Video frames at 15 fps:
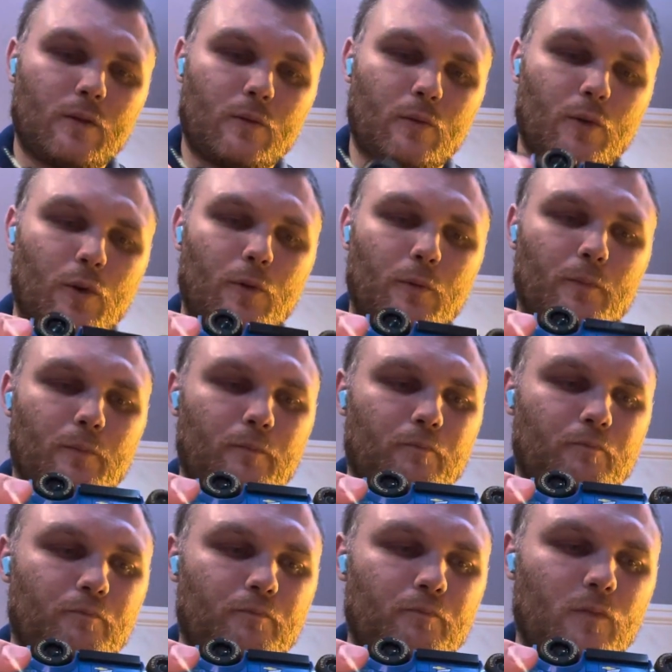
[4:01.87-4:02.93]
But
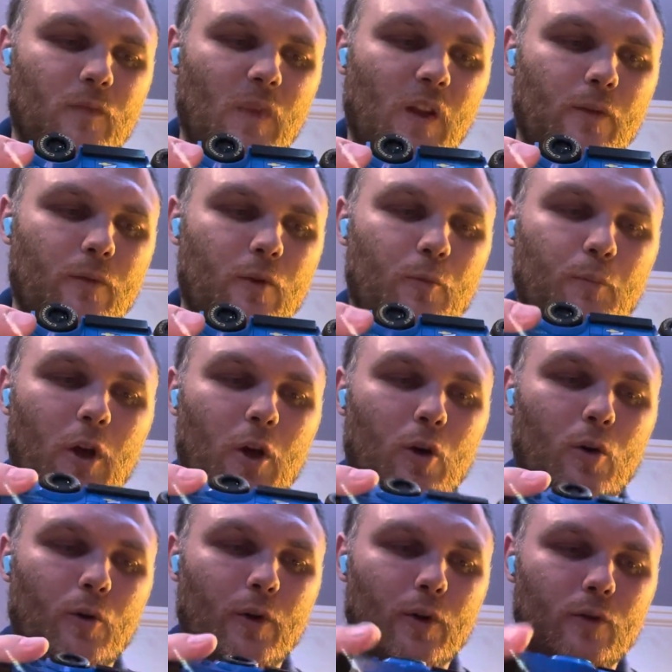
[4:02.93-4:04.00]
for a
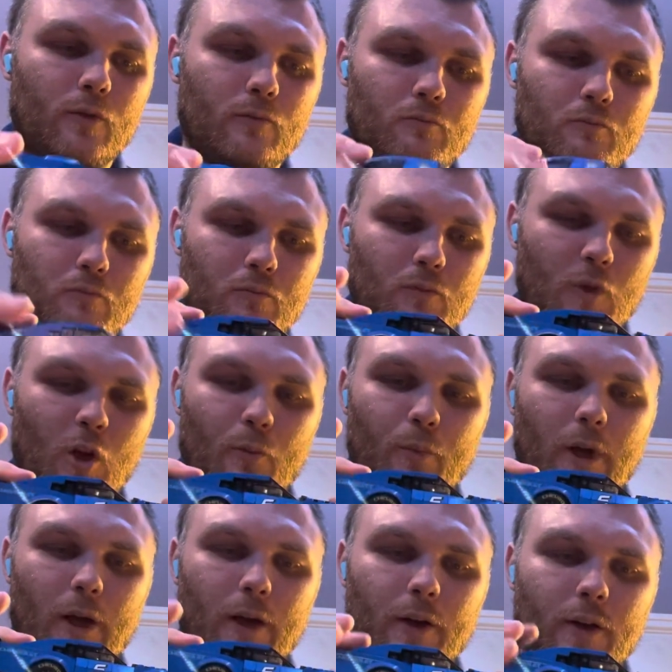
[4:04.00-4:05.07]
build, not
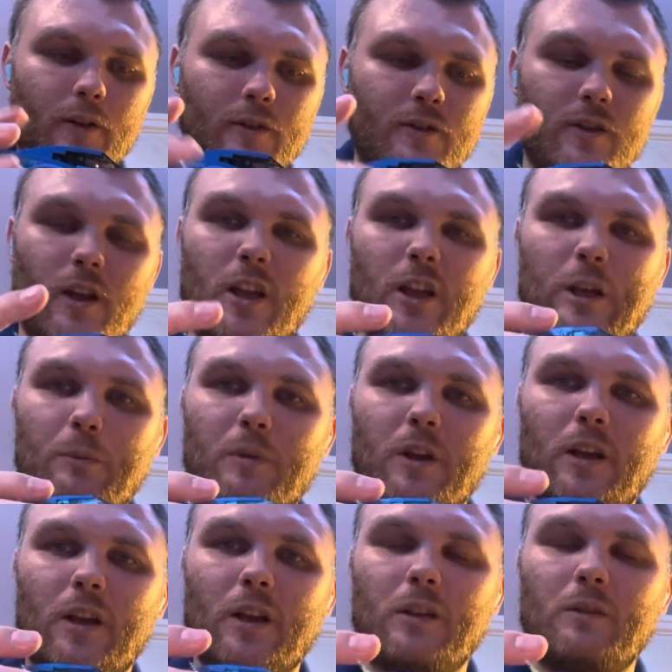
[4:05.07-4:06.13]
bad. It's taken
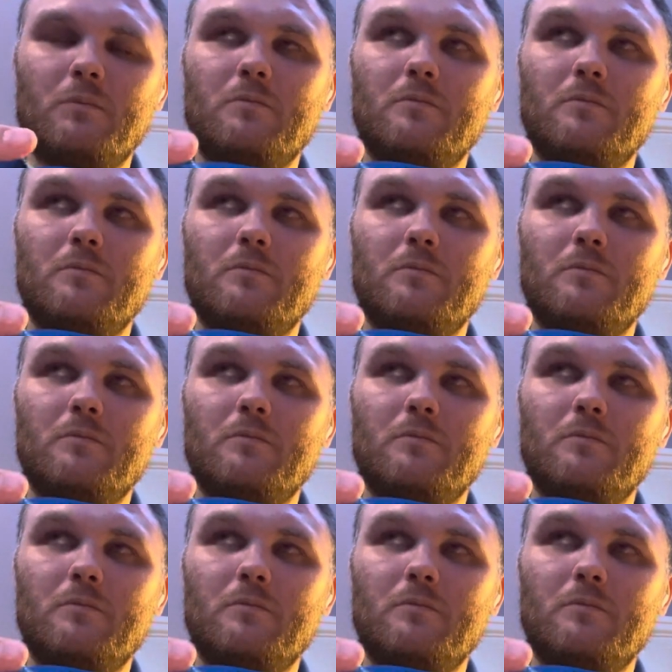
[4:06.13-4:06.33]
me